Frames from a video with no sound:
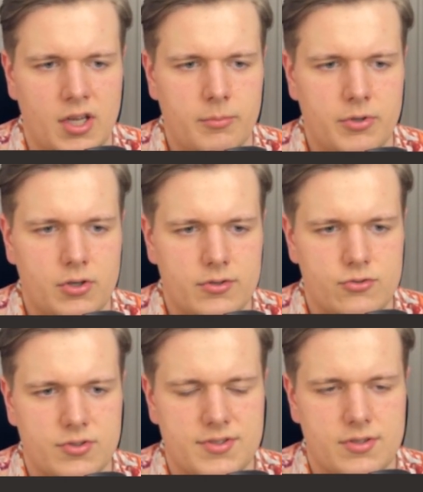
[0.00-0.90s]
because
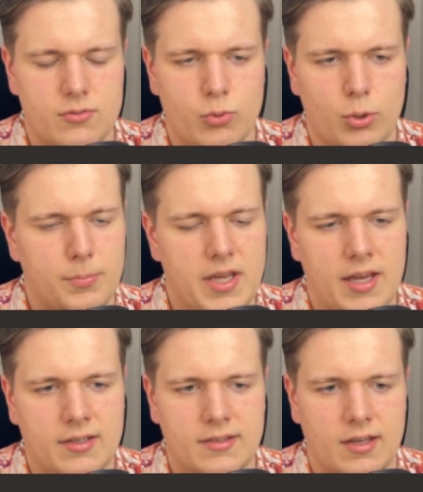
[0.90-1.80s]
just rook
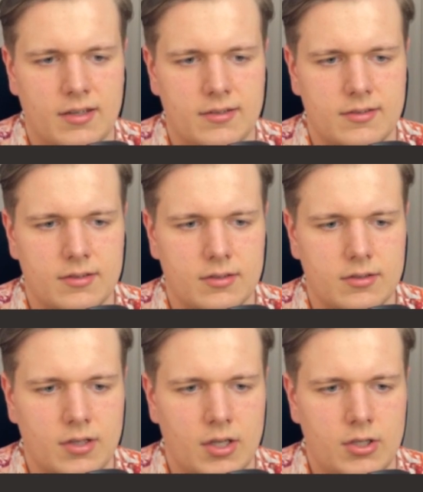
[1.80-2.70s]
b8 and
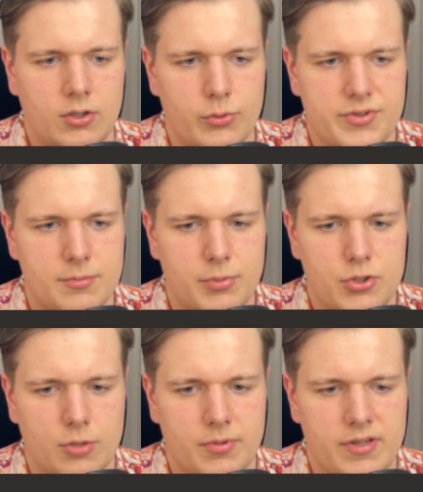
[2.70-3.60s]
you lose the
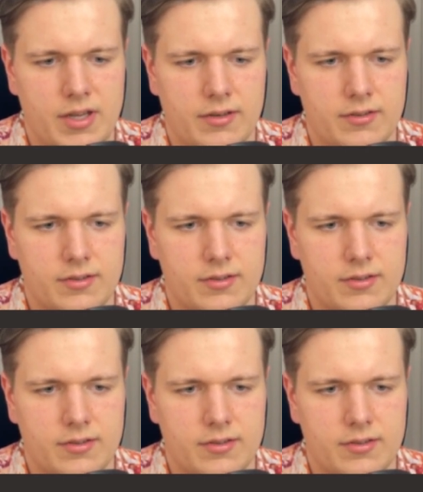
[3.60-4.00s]
bishop in the end.